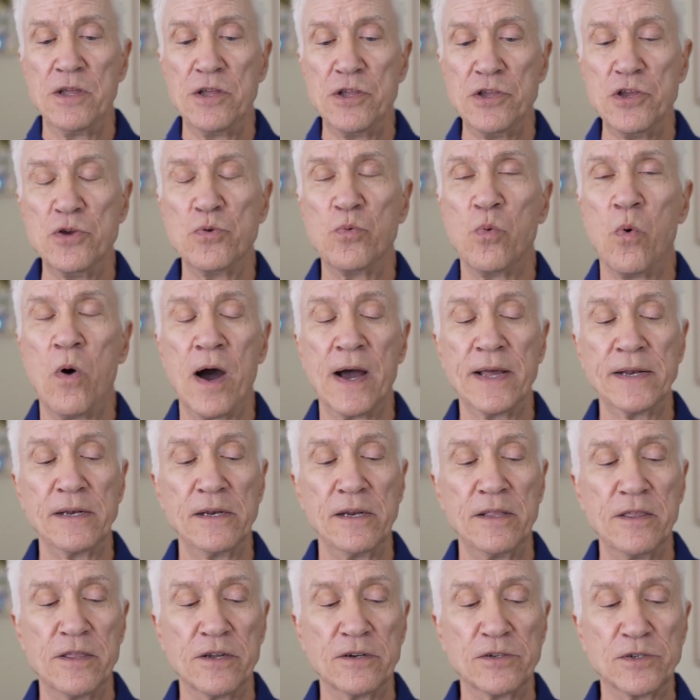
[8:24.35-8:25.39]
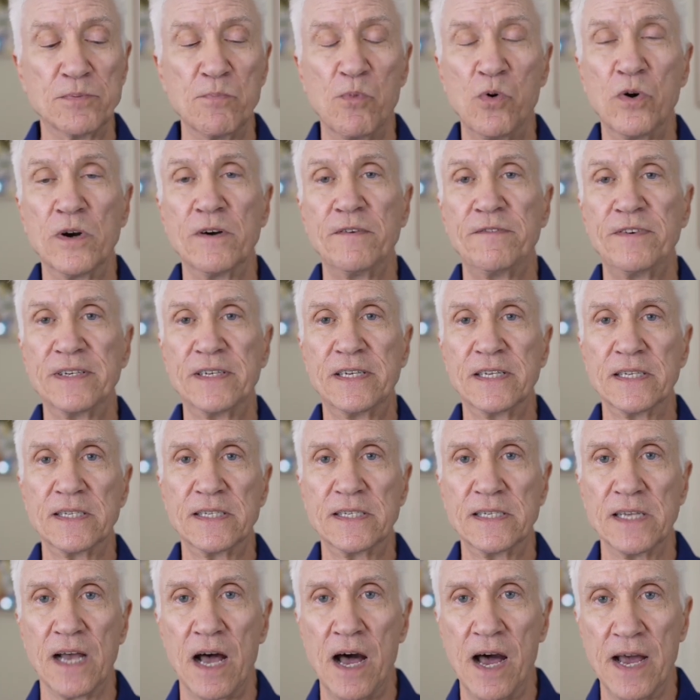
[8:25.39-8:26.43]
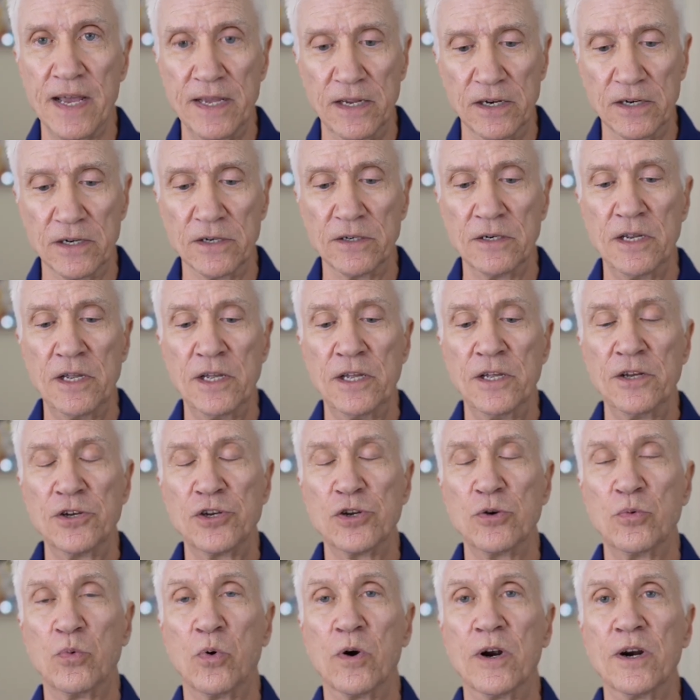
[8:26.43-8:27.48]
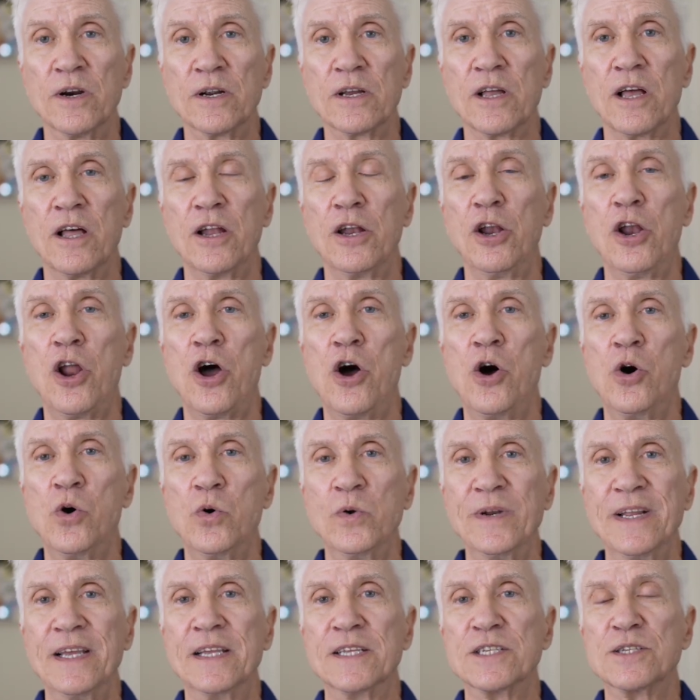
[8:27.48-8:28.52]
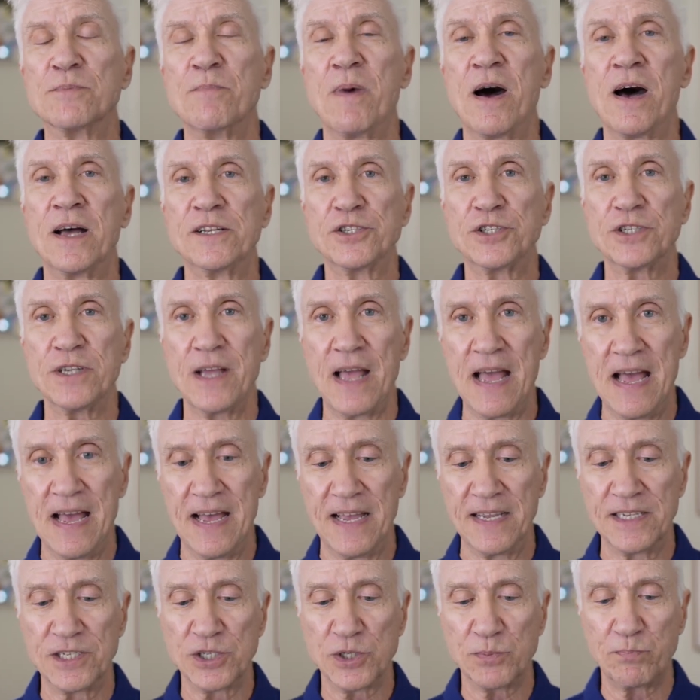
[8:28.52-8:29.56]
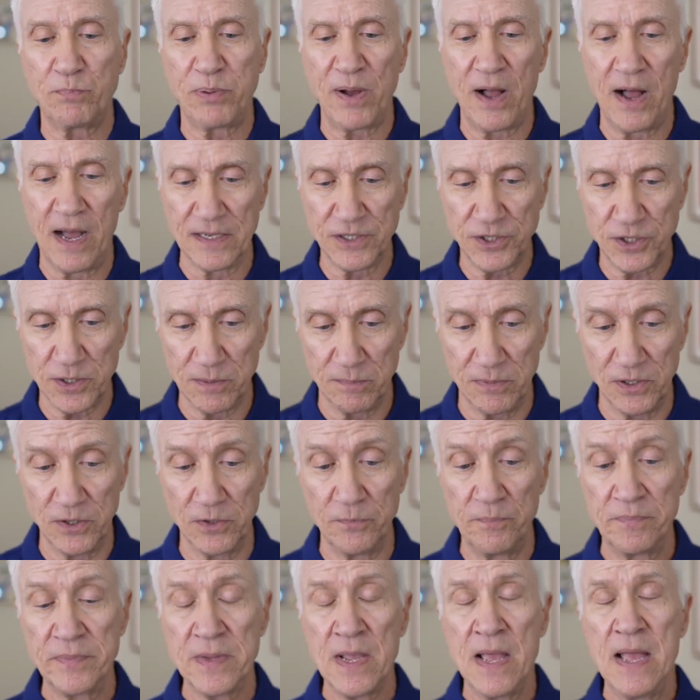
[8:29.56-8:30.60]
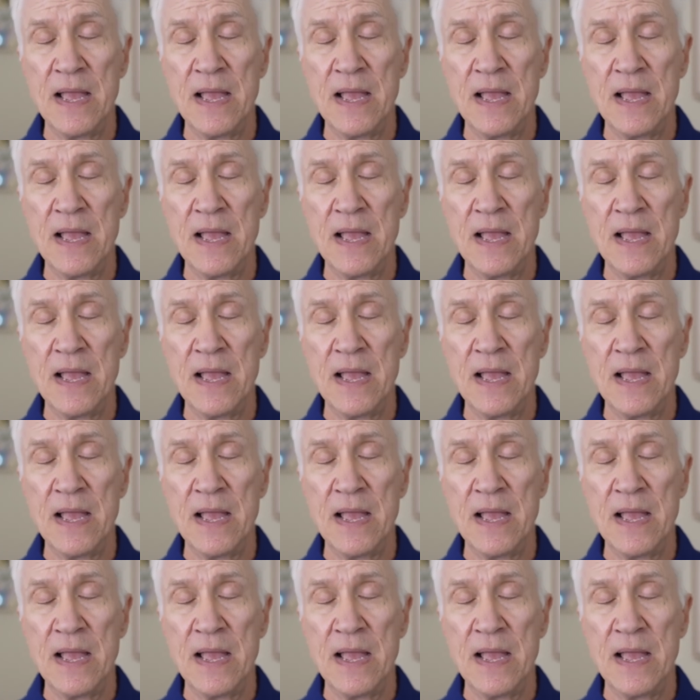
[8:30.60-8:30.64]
you want there's more of a desire to work alone as much as possible.